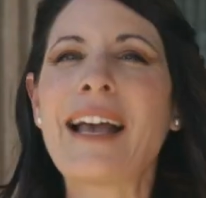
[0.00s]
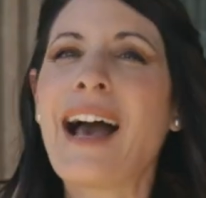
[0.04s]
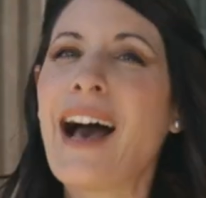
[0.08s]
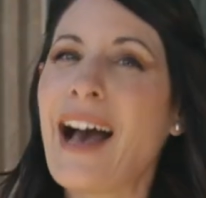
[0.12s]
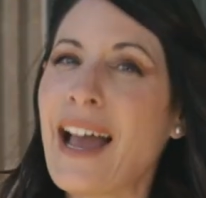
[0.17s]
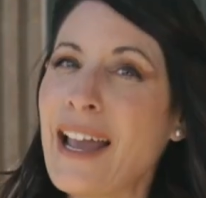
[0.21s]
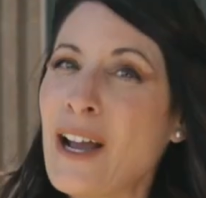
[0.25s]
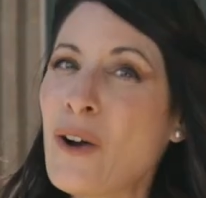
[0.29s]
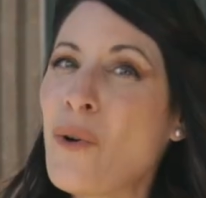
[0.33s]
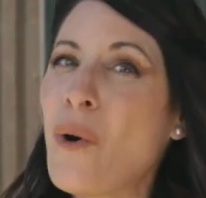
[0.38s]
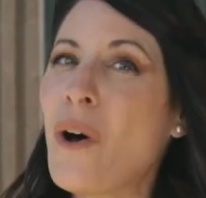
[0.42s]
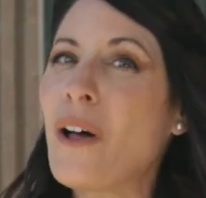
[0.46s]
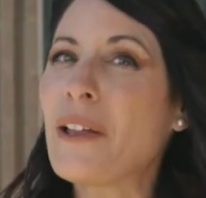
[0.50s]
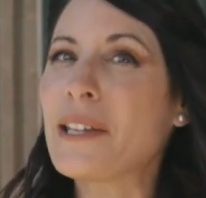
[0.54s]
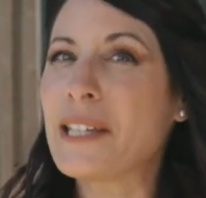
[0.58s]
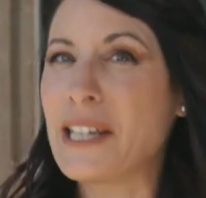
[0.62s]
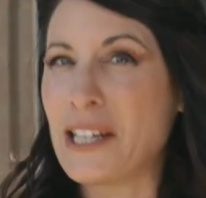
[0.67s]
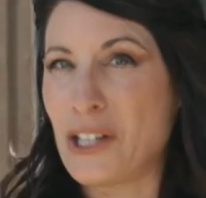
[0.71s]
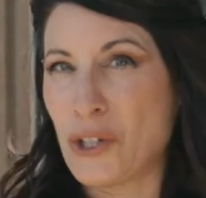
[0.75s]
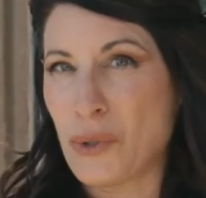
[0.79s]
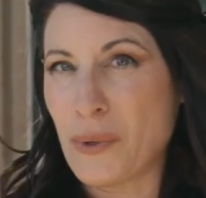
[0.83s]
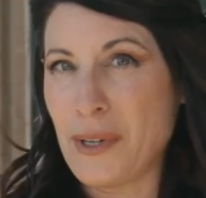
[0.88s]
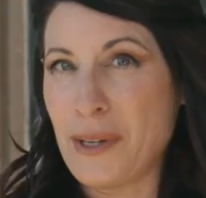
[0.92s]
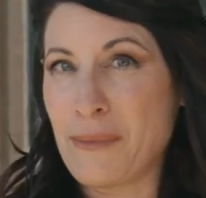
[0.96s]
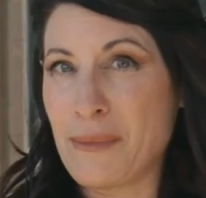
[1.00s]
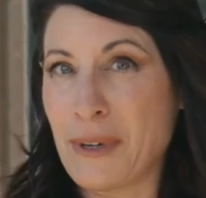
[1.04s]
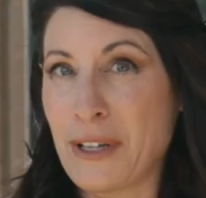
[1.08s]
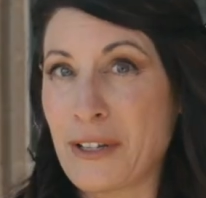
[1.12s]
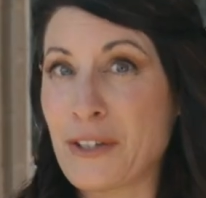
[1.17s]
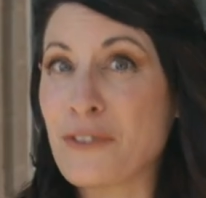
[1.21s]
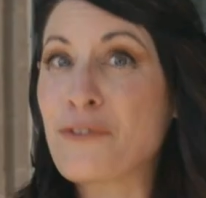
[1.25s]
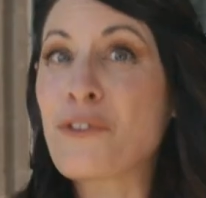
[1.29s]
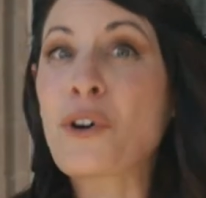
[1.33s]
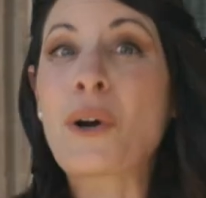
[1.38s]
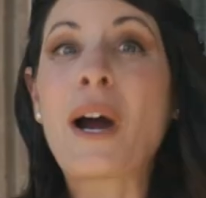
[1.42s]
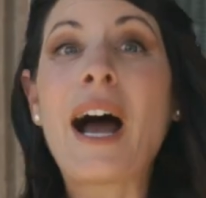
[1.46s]
high-quality treatment
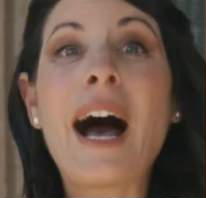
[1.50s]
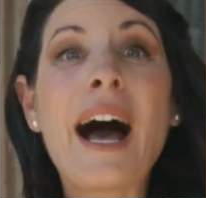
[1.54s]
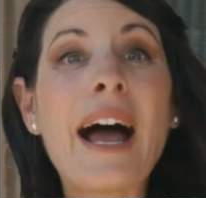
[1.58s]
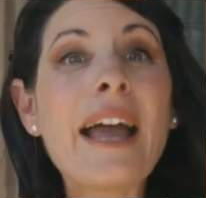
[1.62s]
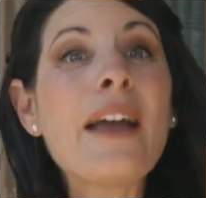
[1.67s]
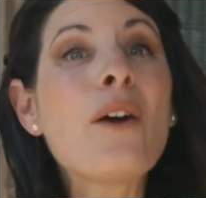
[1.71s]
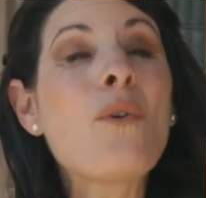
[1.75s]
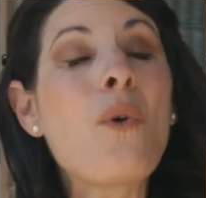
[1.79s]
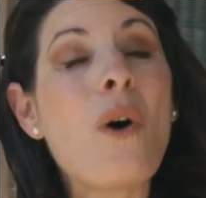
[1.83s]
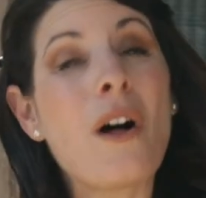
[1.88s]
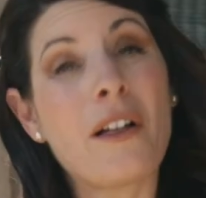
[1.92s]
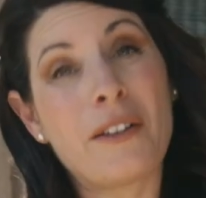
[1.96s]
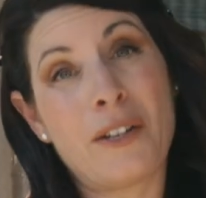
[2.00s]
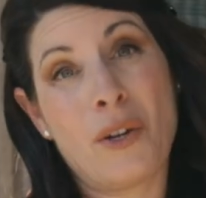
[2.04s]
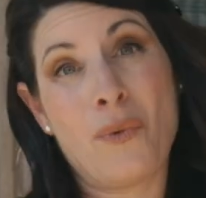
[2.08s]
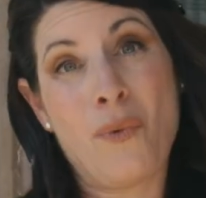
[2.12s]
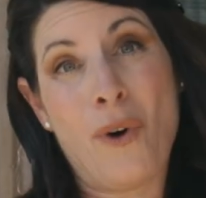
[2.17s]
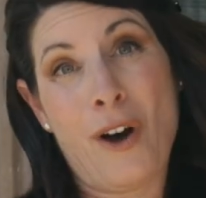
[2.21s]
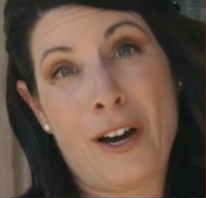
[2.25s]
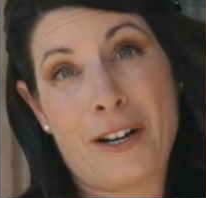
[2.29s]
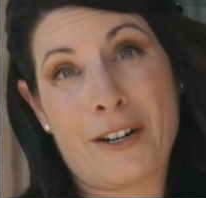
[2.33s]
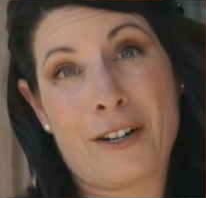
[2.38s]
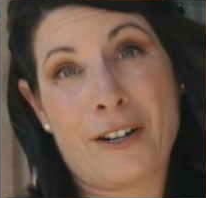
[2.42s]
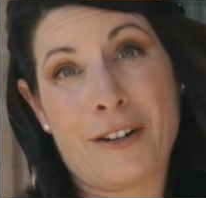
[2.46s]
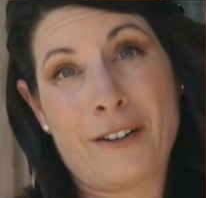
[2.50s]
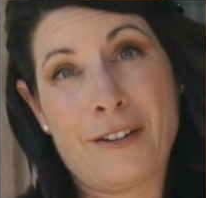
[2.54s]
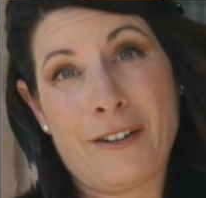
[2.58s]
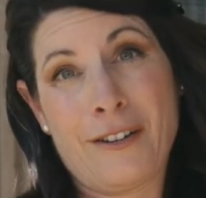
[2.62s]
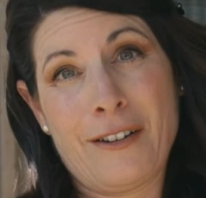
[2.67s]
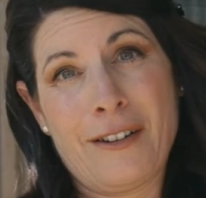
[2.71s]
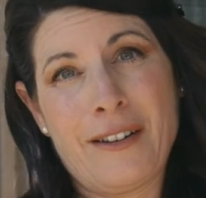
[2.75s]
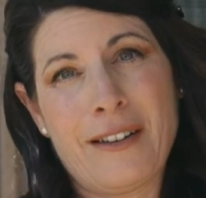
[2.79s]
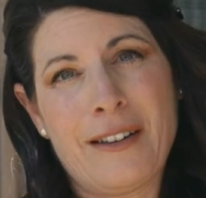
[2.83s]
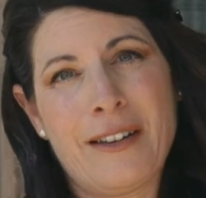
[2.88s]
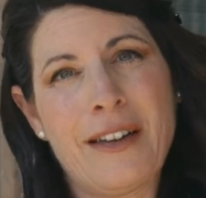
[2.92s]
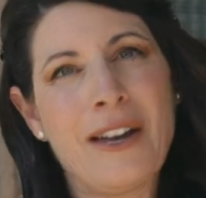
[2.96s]
for high-quality water.
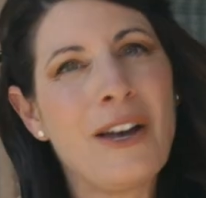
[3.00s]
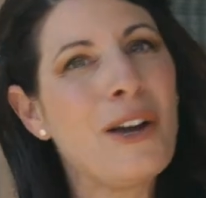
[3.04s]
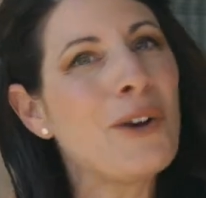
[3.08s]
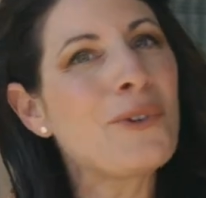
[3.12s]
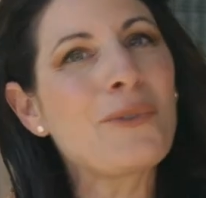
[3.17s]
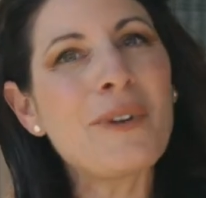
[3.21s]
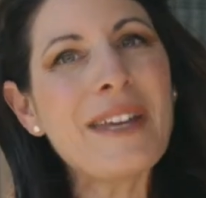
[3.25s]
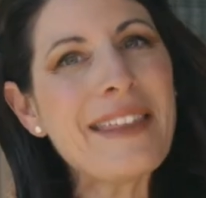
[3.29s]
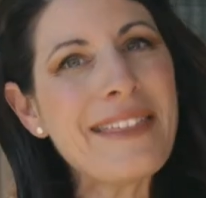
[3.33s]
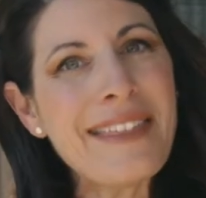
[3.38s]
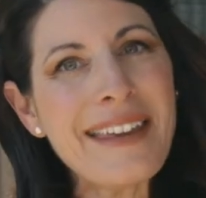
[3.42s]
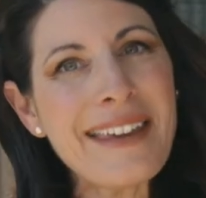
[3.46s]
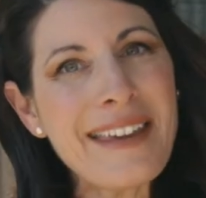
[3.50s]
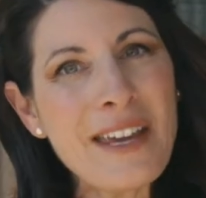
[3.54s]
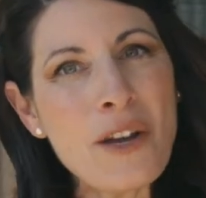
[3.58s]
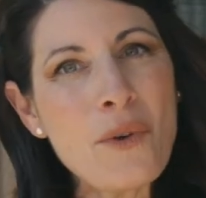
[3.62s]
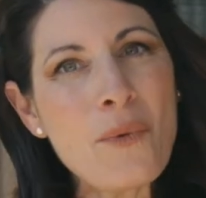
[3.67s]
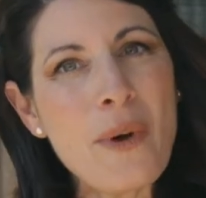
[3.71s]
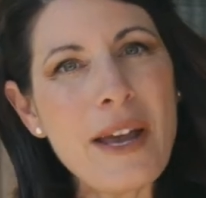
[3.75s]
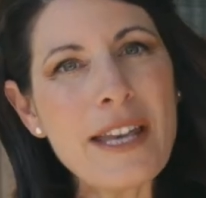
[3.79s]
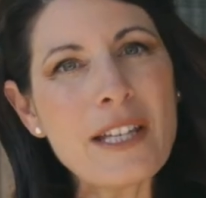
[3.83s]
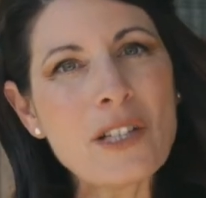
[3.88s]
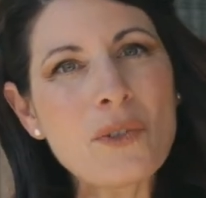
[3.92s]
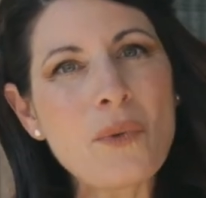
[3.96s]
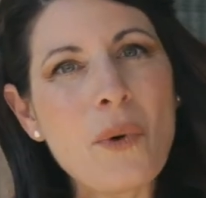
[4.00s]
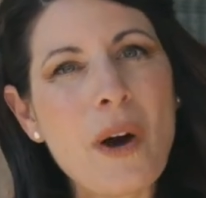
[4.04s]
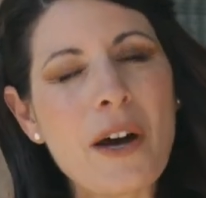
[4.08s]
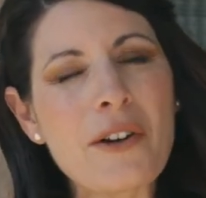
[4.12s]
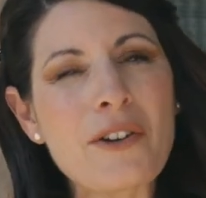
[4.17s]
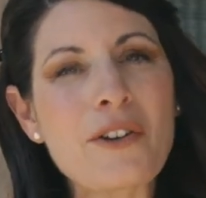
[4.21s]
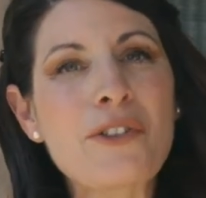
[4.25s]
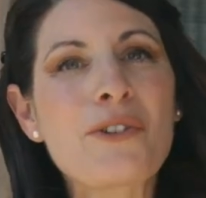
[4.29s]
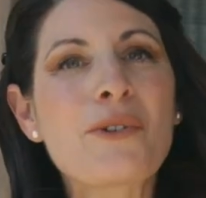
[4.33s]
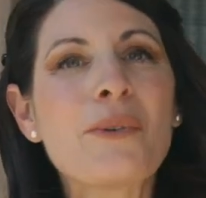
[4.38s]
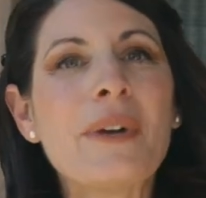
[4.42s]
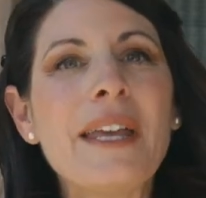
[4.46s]
Rethinking
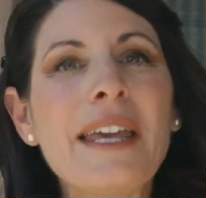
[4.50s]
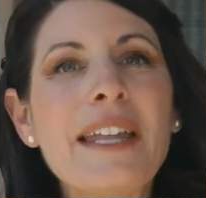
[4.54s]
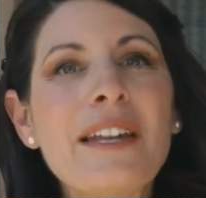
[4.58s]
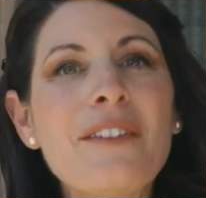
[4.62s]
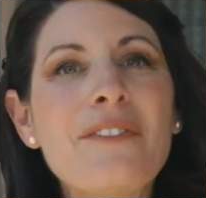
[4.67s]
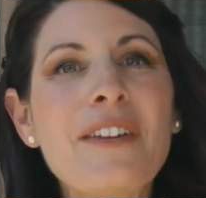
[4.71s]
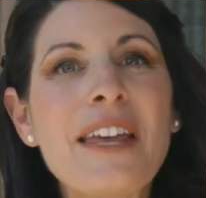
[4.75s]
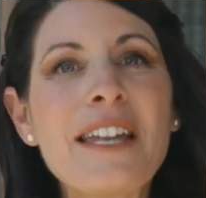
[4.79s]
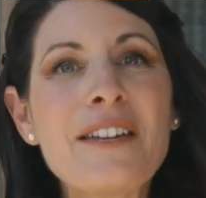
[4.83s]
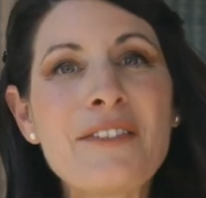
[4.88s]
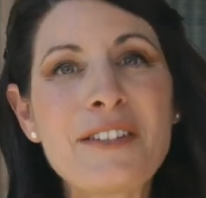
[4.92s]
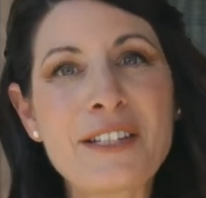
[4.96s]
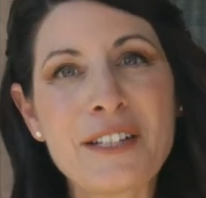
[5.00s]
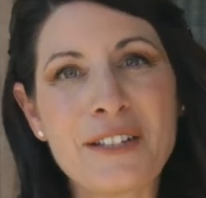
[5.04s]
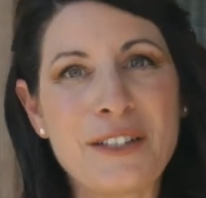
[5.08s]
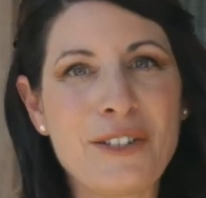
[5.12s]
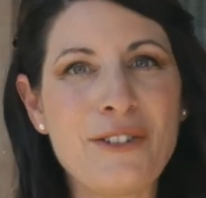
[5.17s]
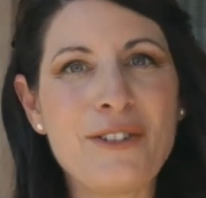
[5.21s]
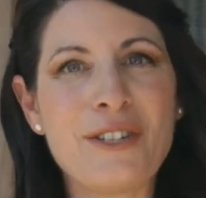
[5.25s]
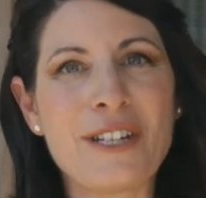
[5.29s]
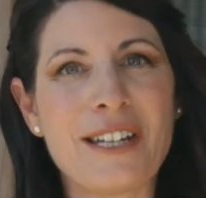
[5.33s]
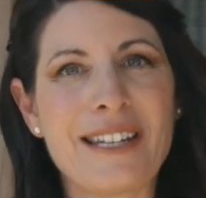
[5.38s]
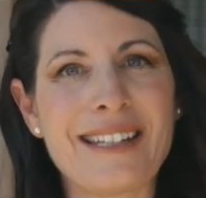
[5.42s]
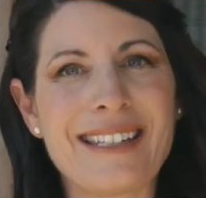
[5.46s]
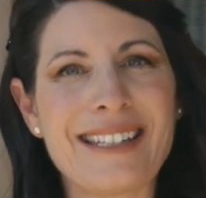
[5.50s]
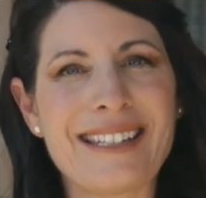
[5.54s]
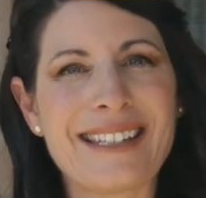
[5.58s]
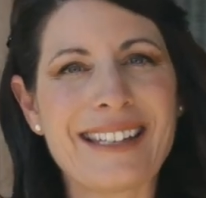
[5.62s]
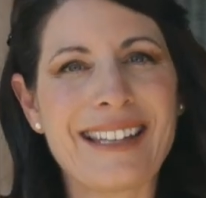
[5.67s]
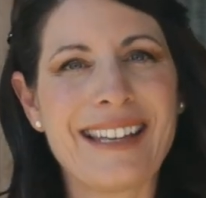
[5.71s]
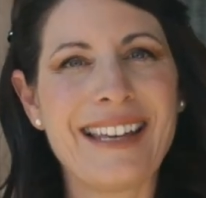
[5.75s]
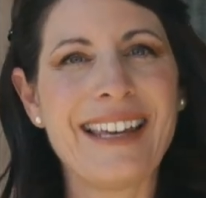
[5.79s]
wastewater through innovative solutions,